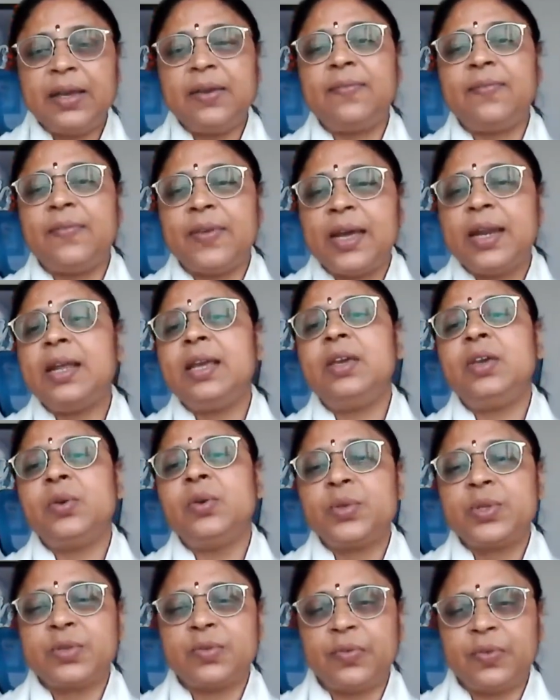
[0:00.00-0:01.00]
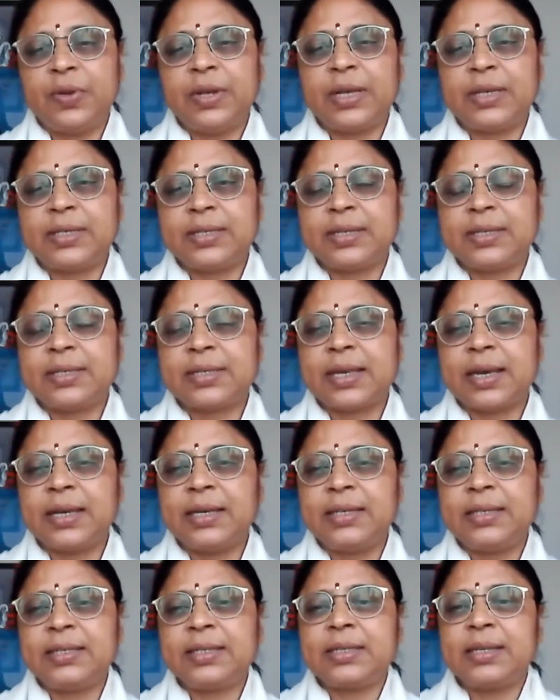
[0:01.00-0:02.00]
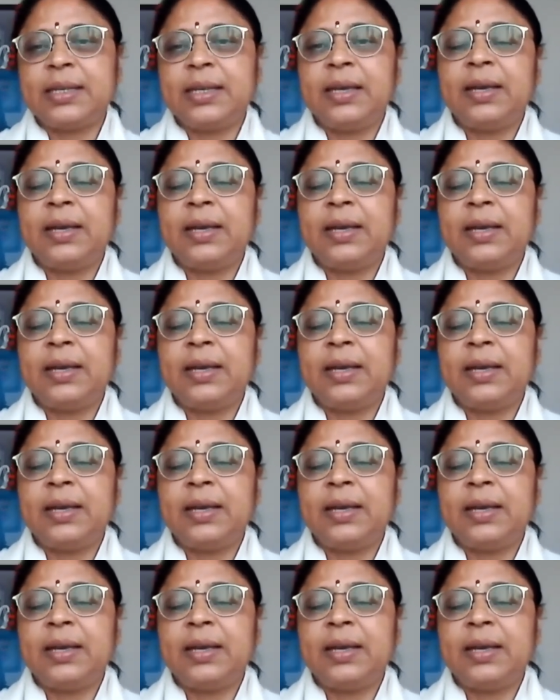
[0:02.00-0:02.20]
very useful exercise.